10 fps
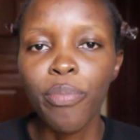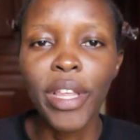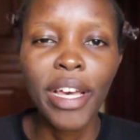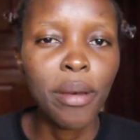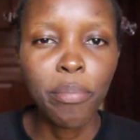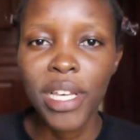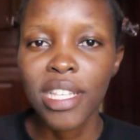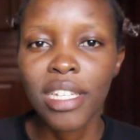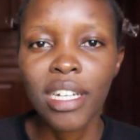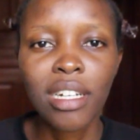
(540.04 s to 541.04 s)
the
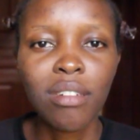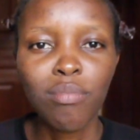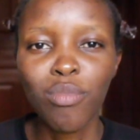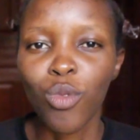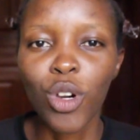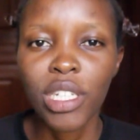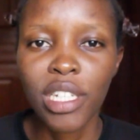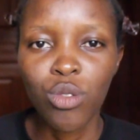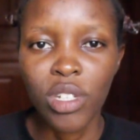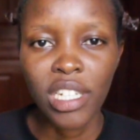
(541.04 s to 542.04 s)
basic wash
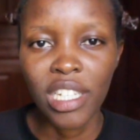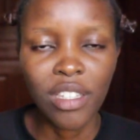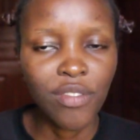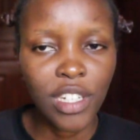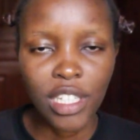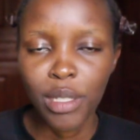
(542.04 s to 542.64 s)
day routine is very